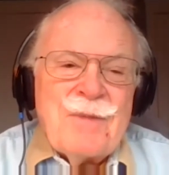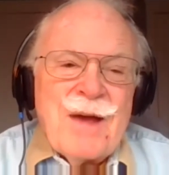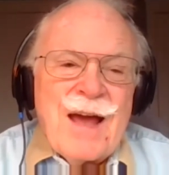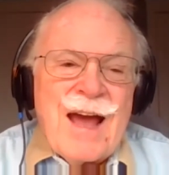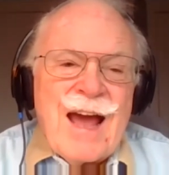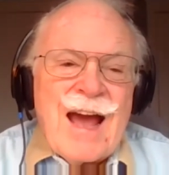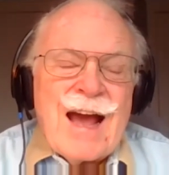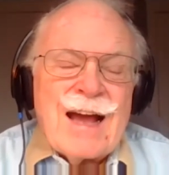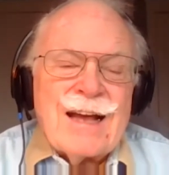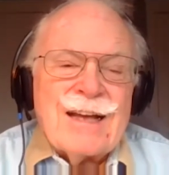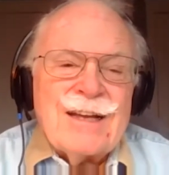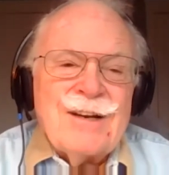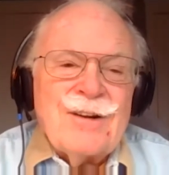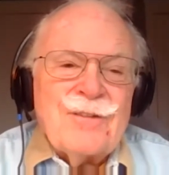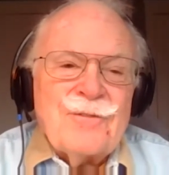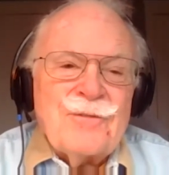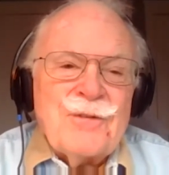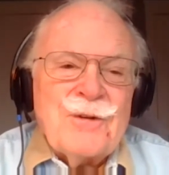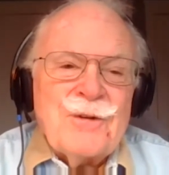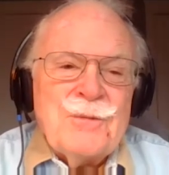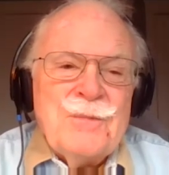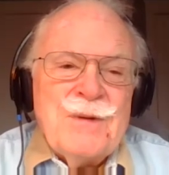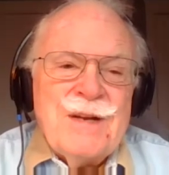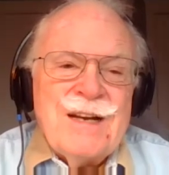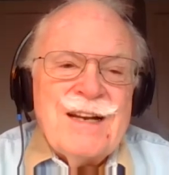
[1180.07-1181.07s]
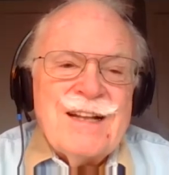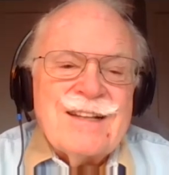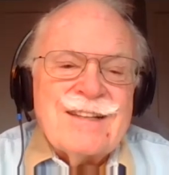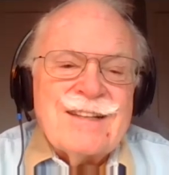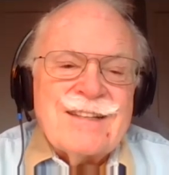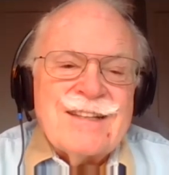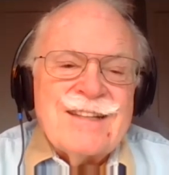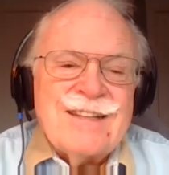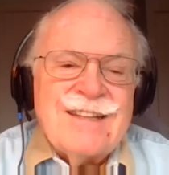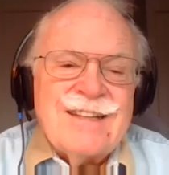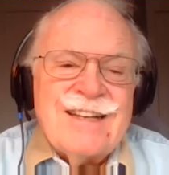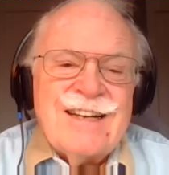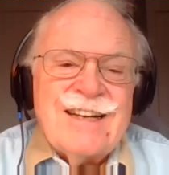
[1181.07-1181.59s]
back in a few
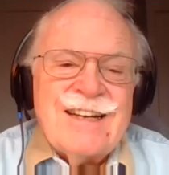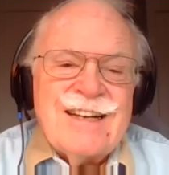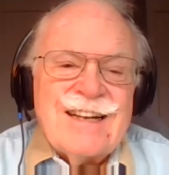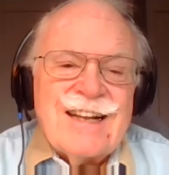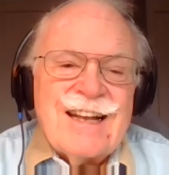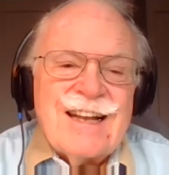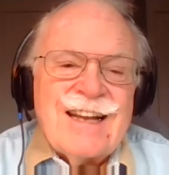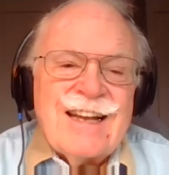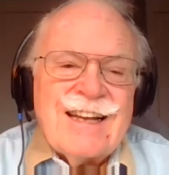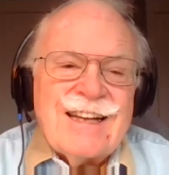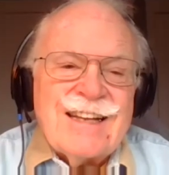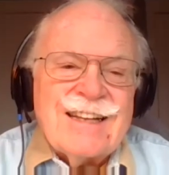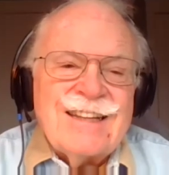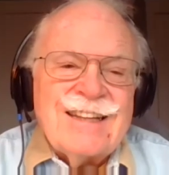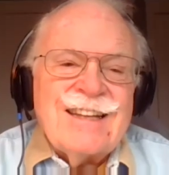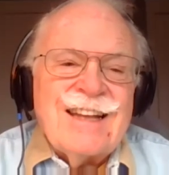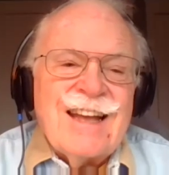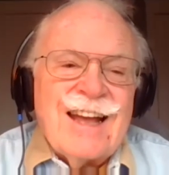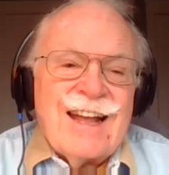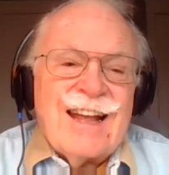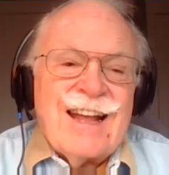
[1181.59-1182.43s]
minutes and did it again.